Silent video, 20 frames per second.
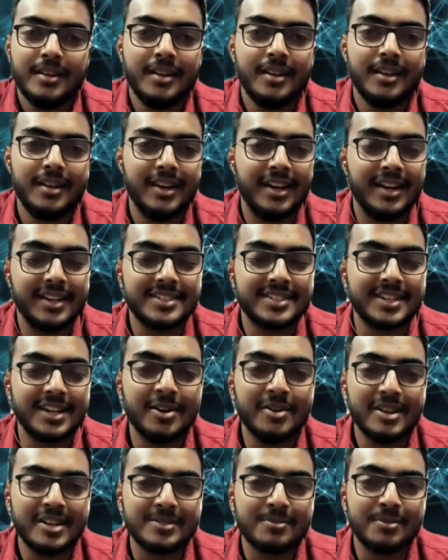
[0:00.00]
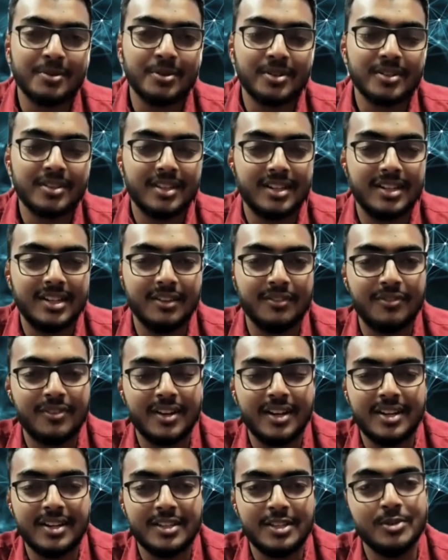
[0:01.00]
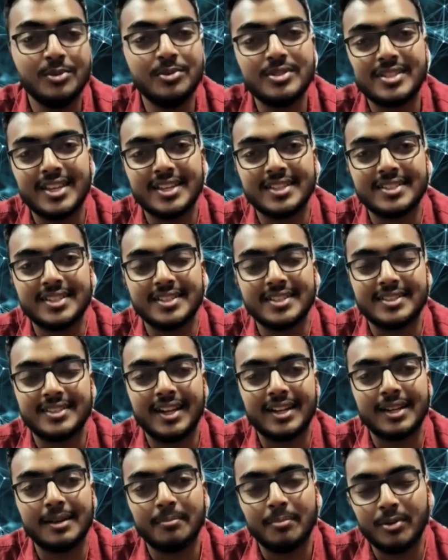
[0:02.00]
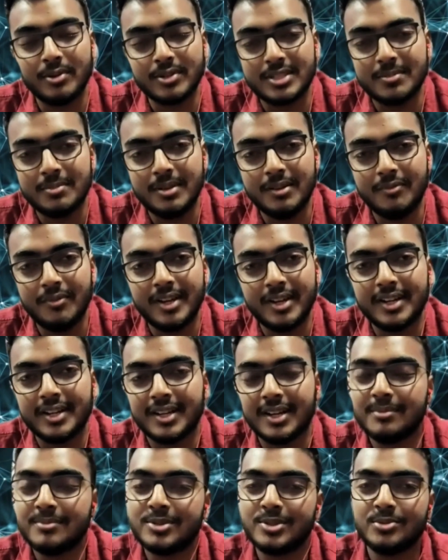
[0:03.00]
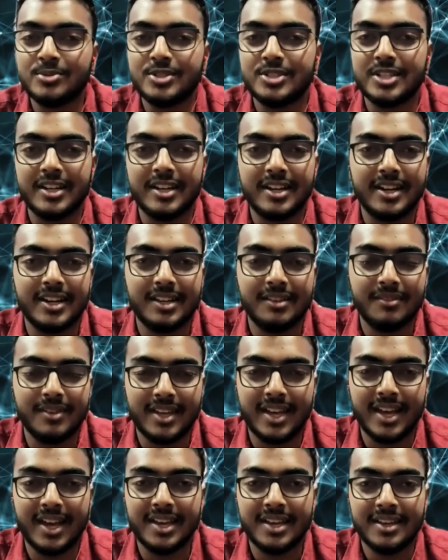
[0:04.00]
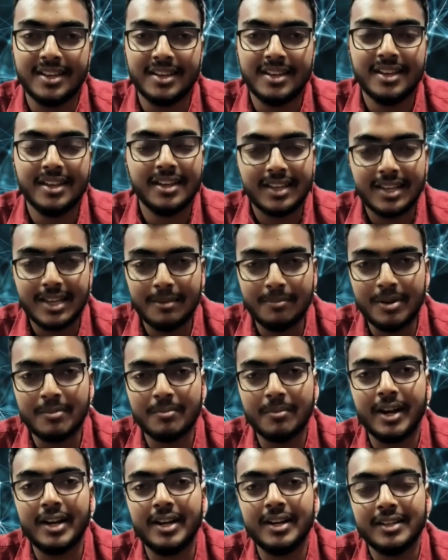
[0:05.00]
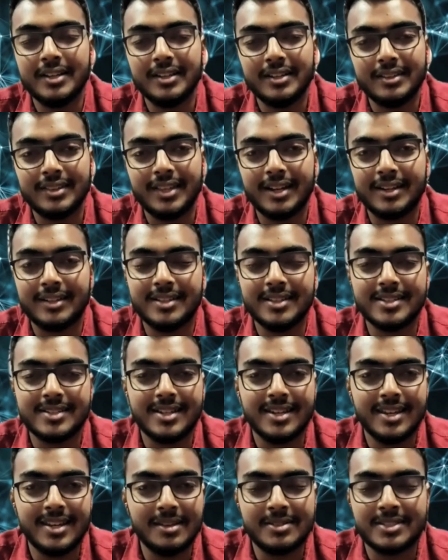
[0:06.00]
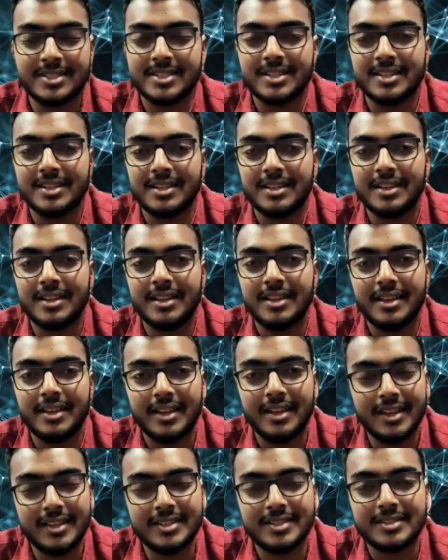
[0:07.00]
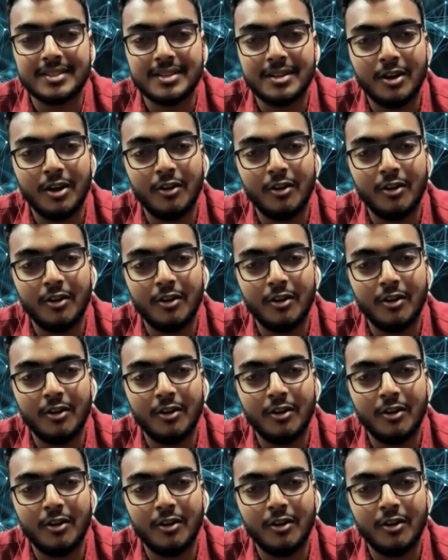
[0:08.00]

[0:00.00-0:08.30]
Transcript: Let us now explore the different use cases that are possible when it comes to generative AI. Keep in mind that this list is of